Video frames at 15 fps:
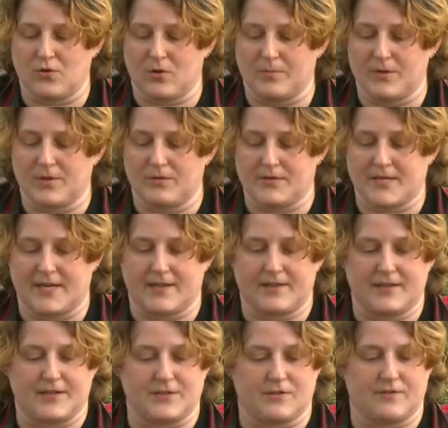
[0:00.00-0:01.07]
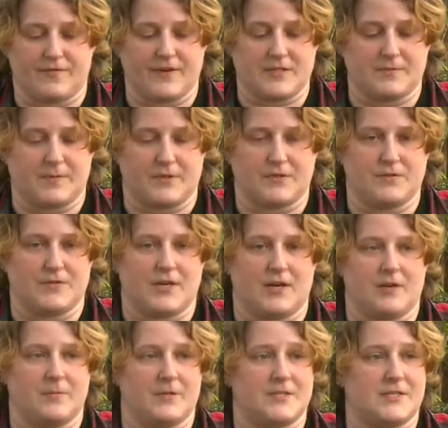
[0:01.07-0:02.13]
normally don't take things on Facebook too
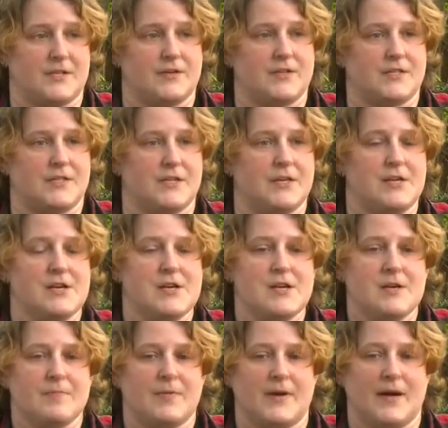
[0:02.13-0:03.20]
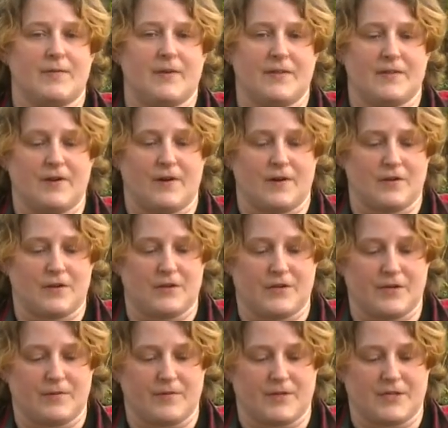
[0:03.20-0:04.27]
terribly seriously, but I read the article
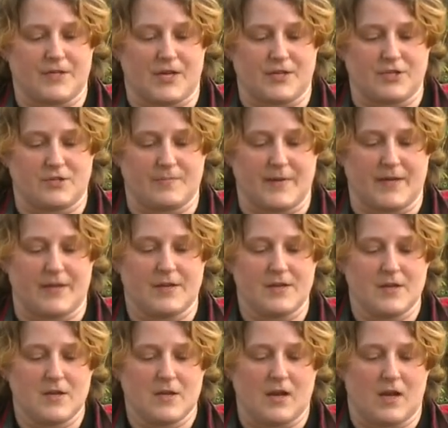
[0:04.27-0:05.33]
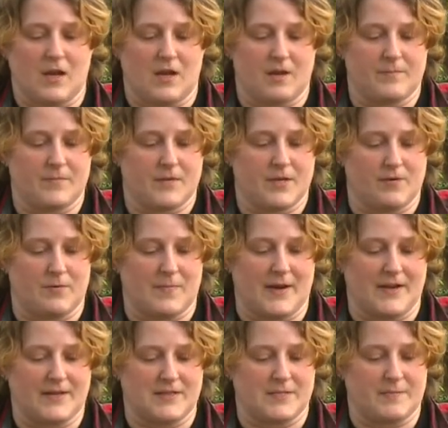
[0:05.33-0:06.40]
and it really touched me. Um, he
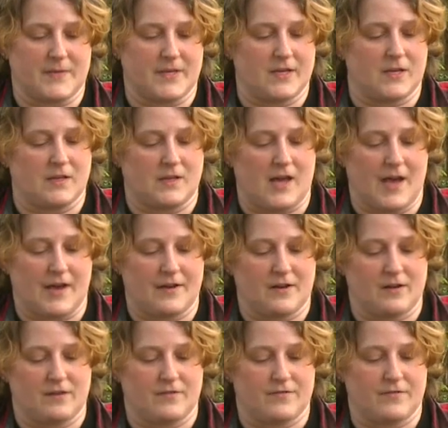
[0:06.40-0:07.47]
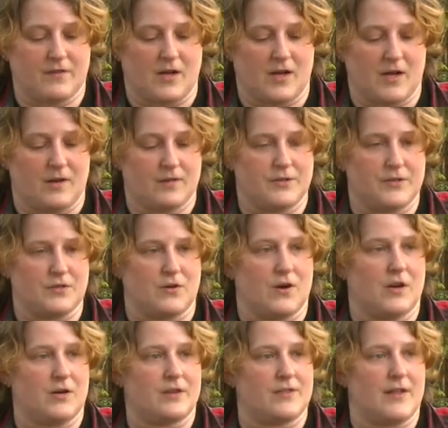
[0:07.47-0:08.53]
reminds me a lot of uh, the
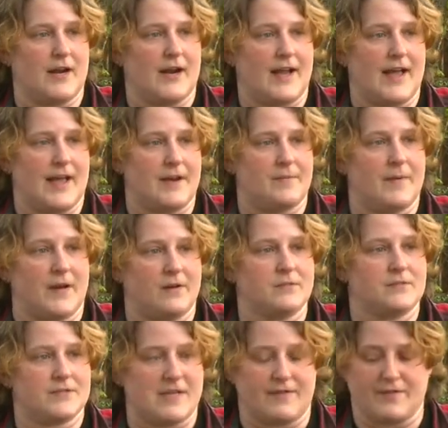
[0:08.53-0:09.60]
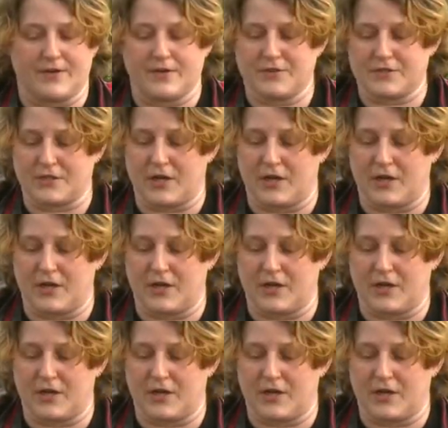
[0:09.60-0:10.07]
dog that I had about seven years